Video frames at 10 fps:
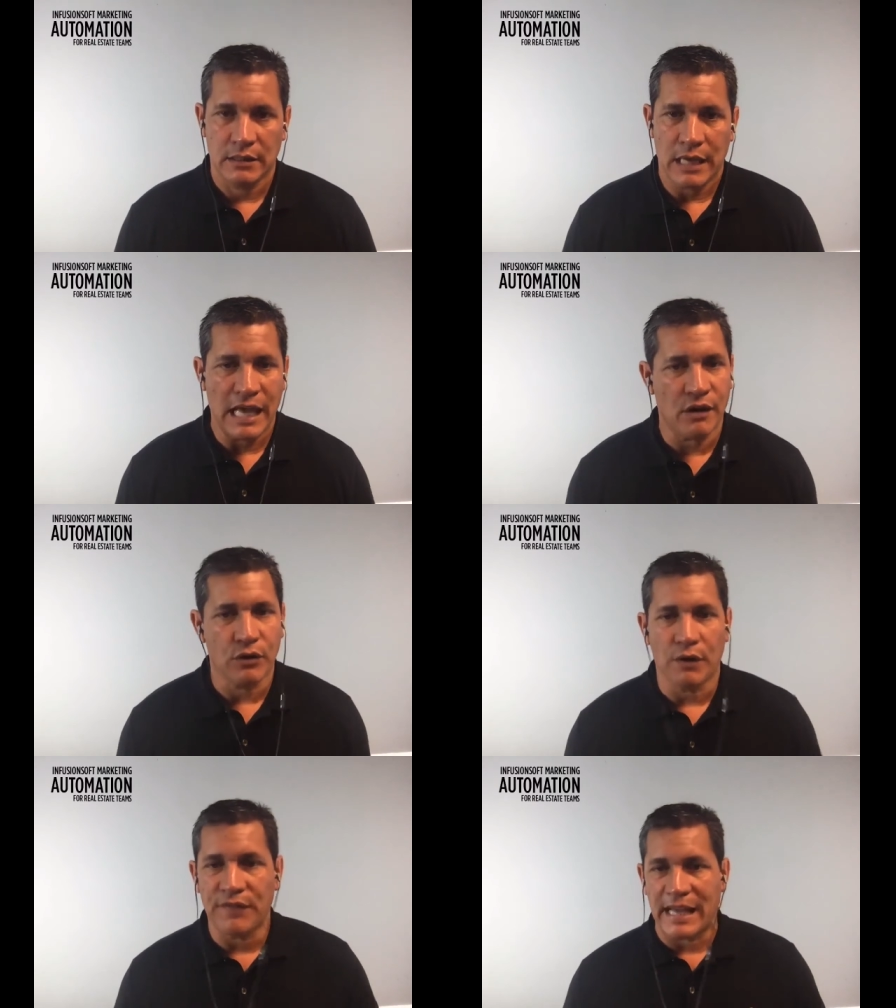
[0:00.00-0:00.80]
I don't
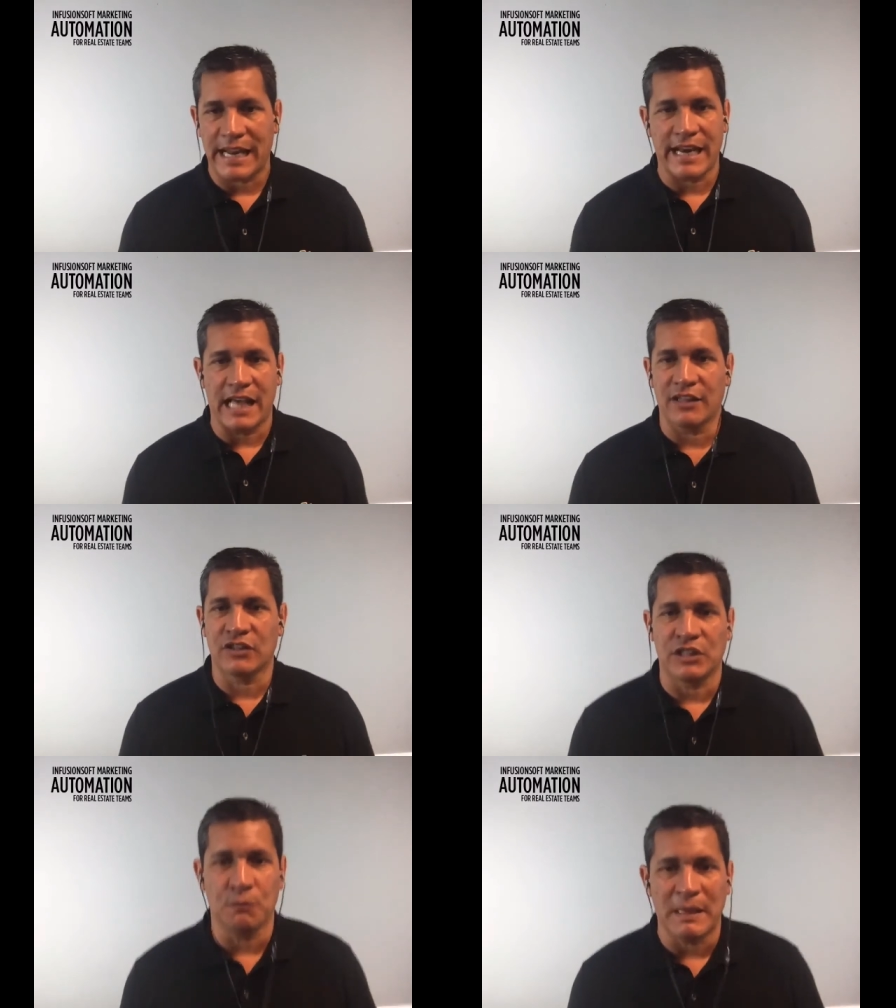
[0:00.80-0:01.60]
know if that
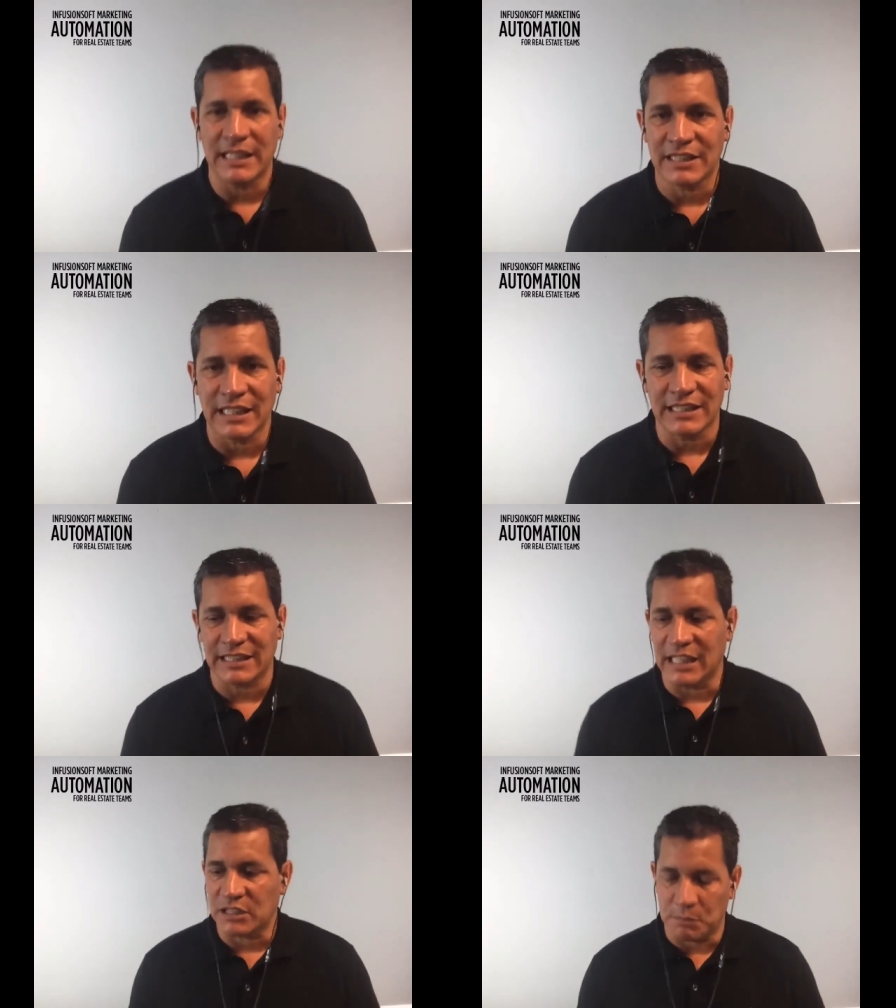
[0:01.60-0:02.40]
analogy makes any
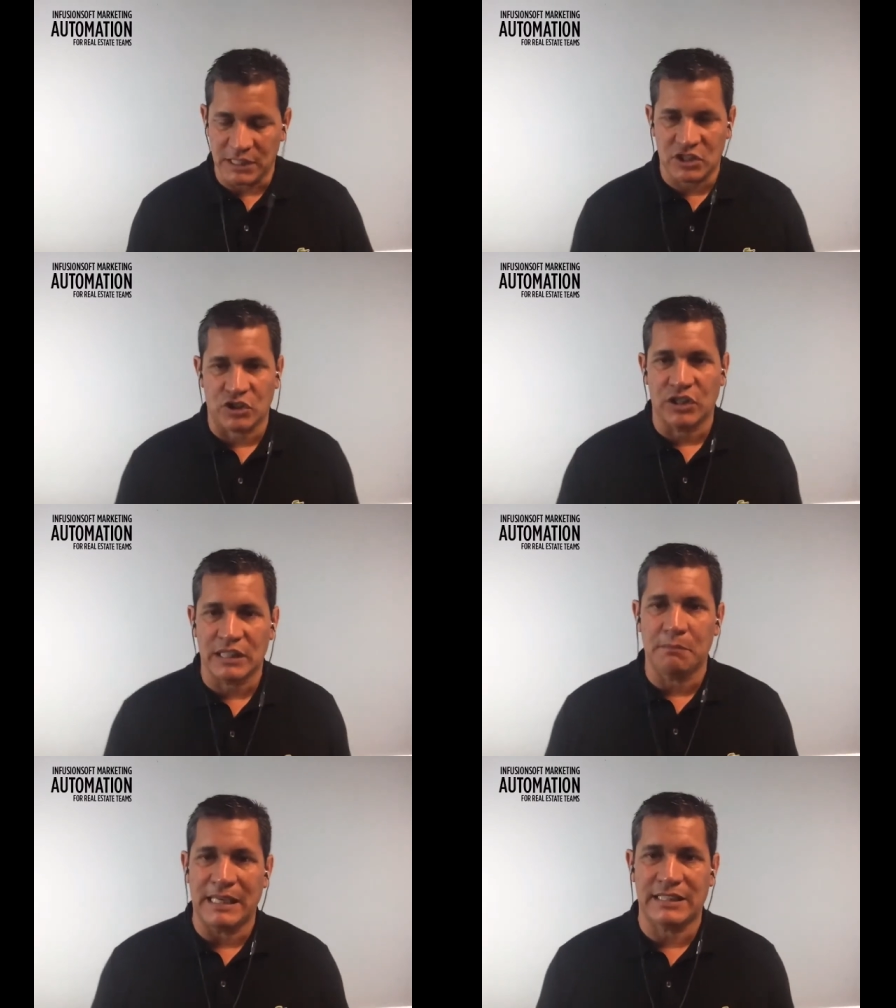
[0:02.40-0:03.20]
sense, but it sure
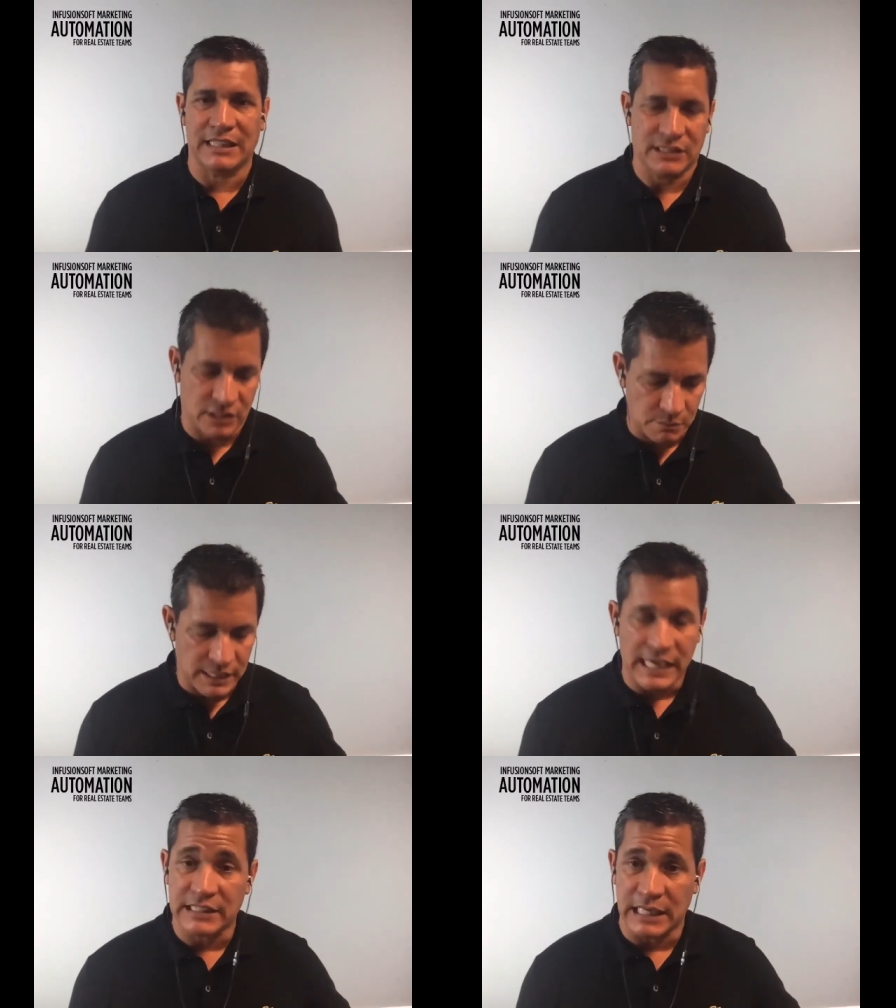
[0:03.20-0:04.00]
did make sense to
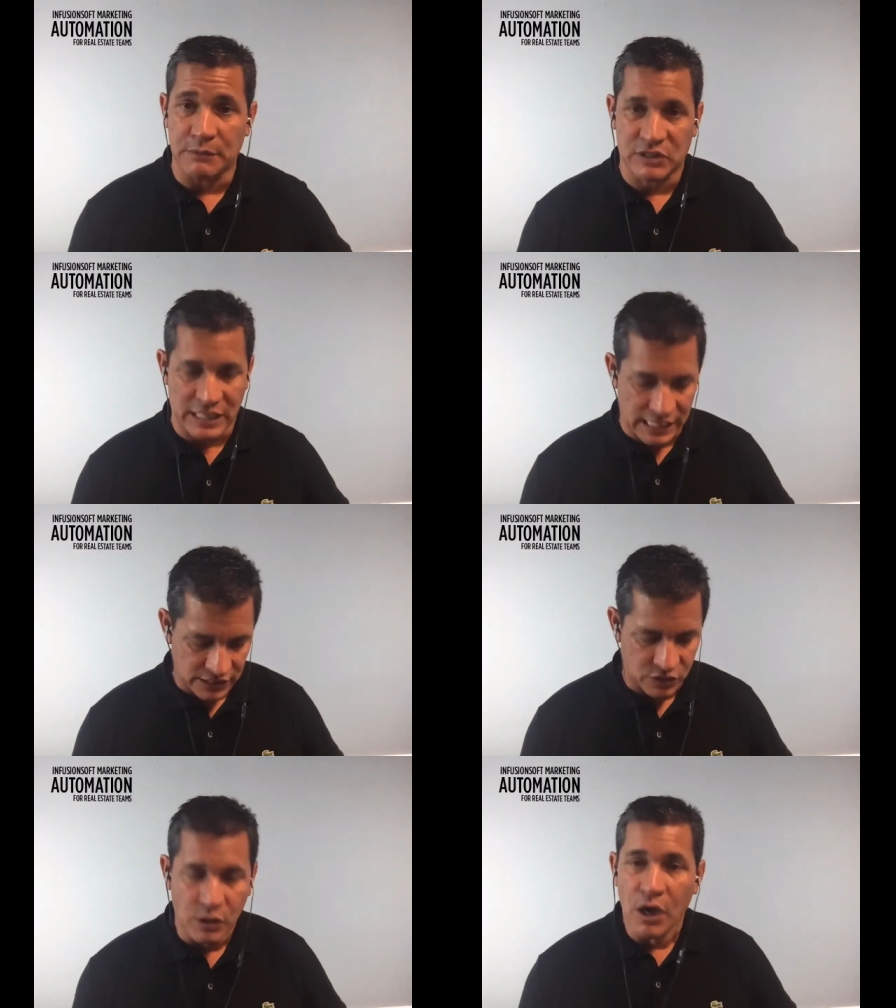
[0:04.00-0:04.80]
me as I was saying it.
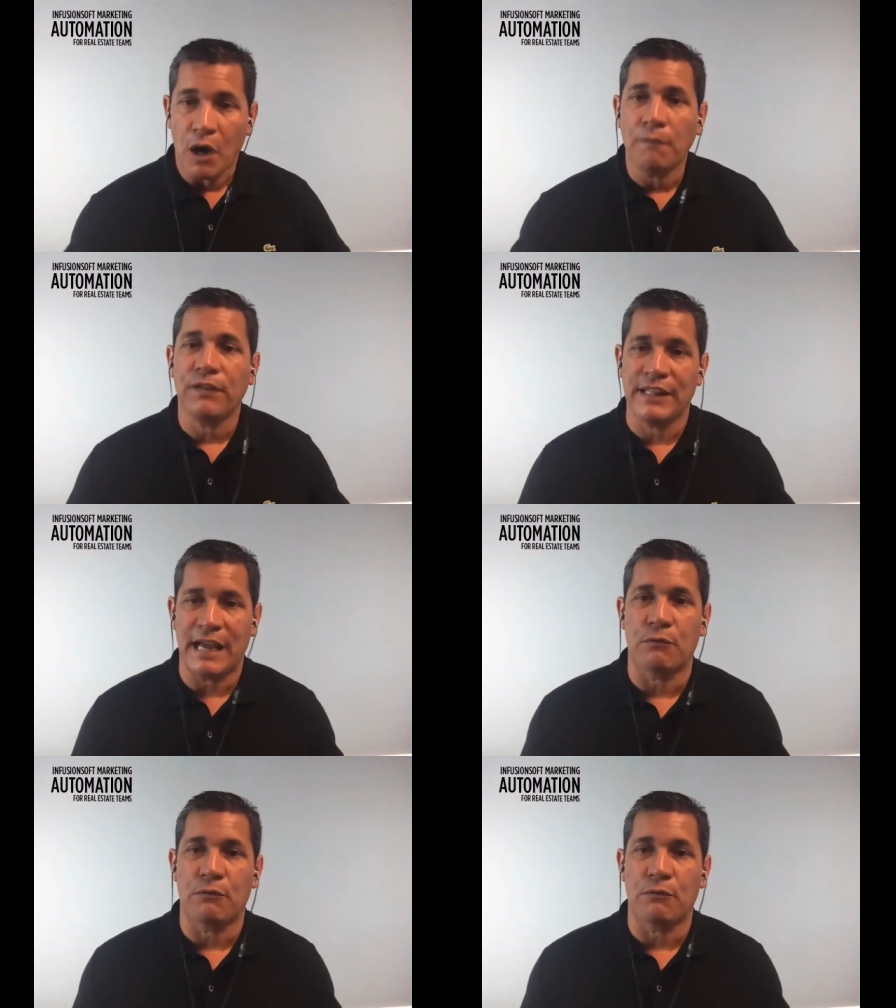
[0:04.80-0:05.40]
So hopefully that